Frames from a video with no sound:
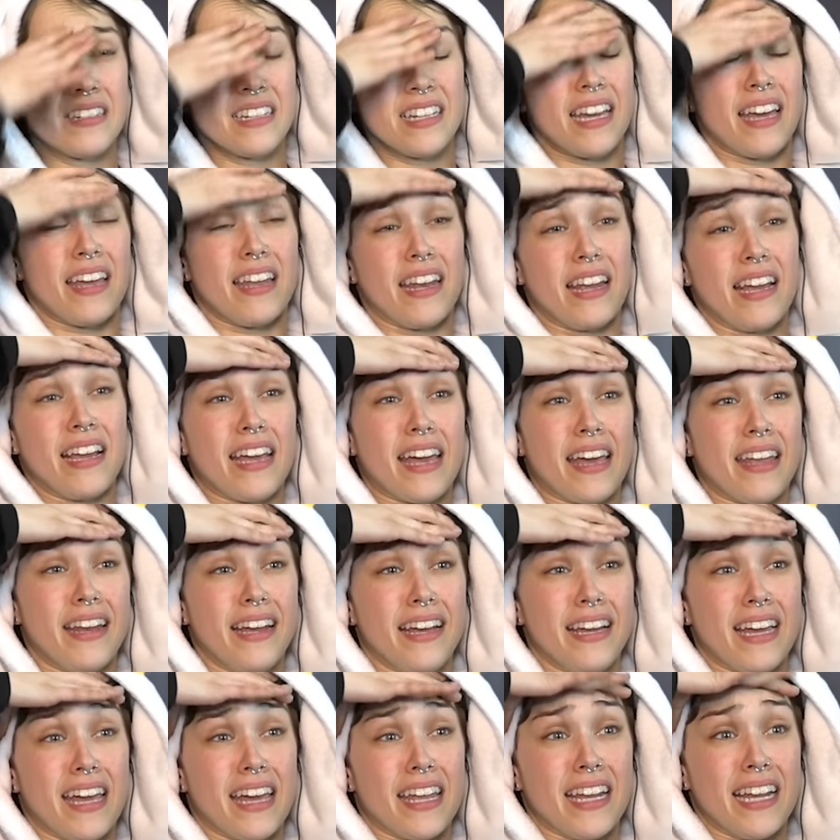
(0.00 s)
Get it, get
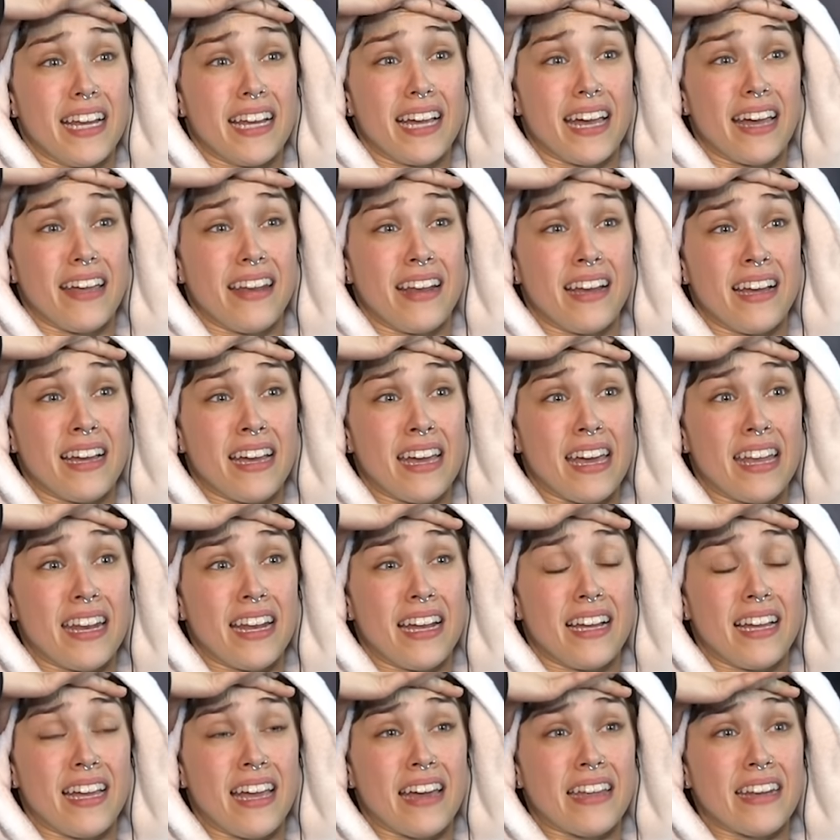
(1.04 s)
it, get it, get it, get
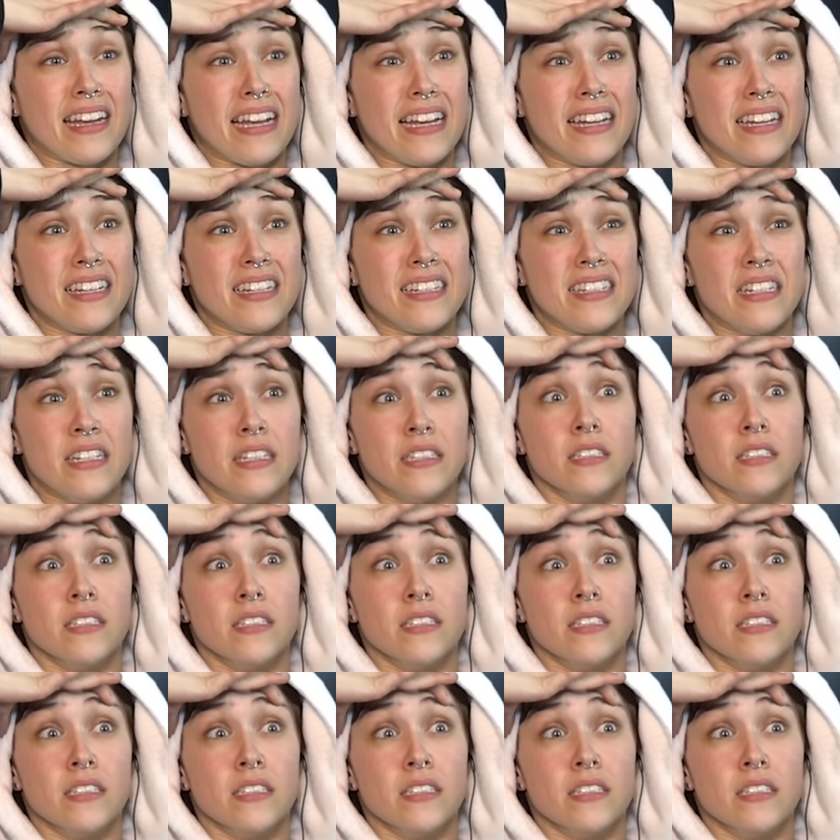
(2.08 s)
it, get it.